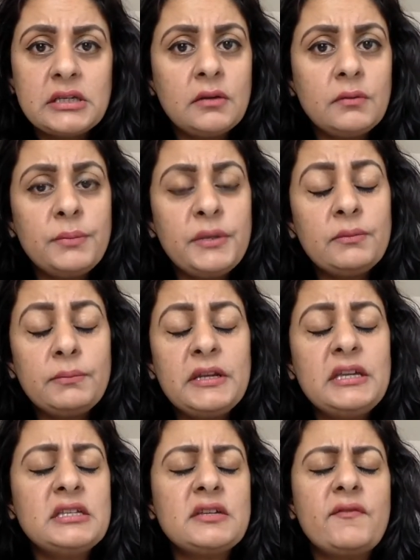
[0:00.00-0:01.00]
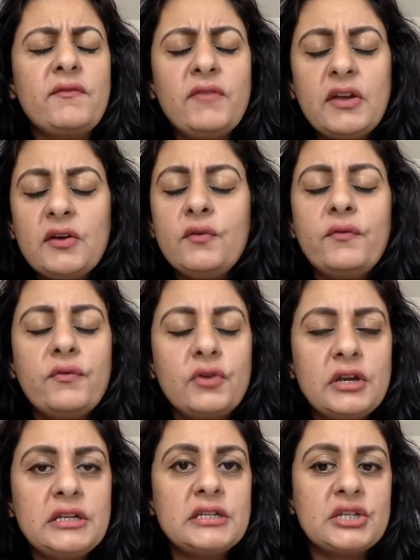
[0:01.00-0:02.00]
And please feel
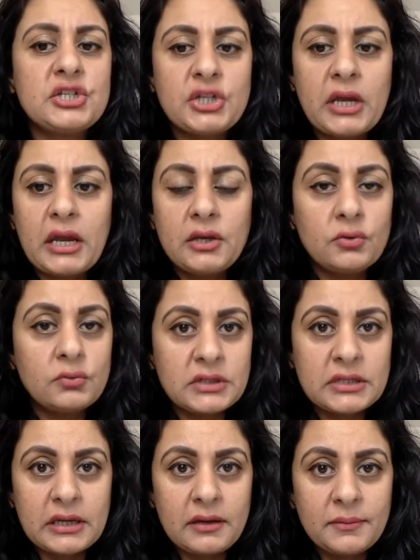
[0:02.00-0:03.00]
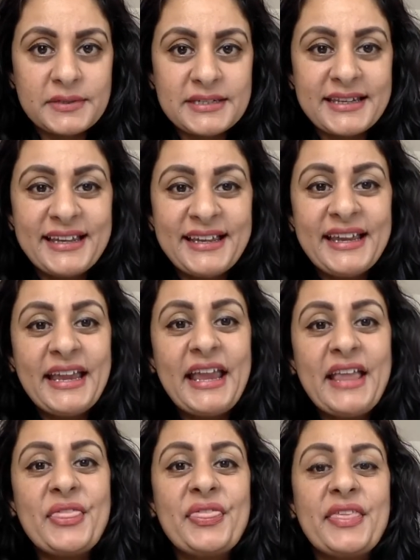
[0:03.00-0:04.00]
free to share your tips
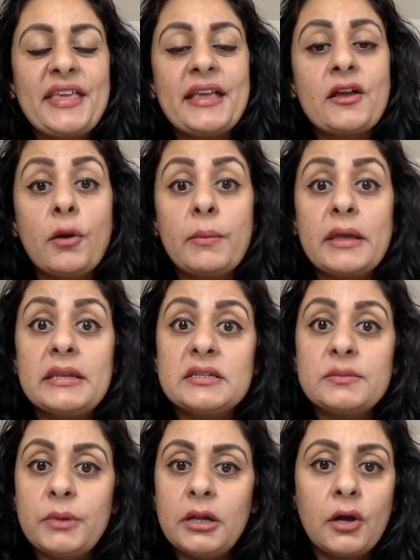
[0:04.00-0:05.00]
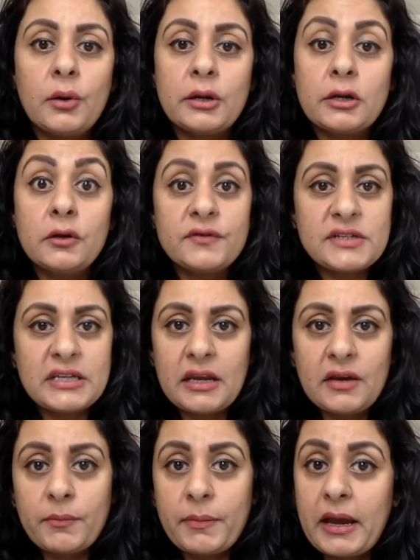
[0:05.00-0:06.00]
in the comments below. I'd love to
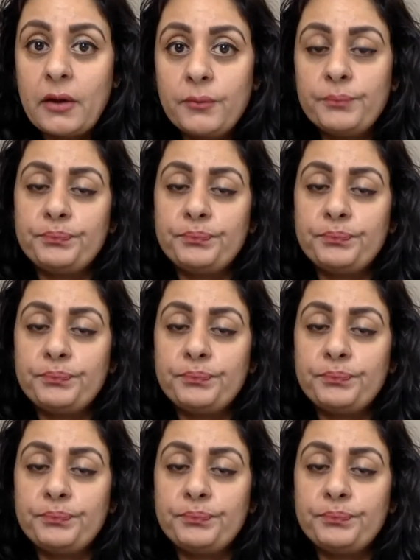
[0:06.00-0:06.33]
hear about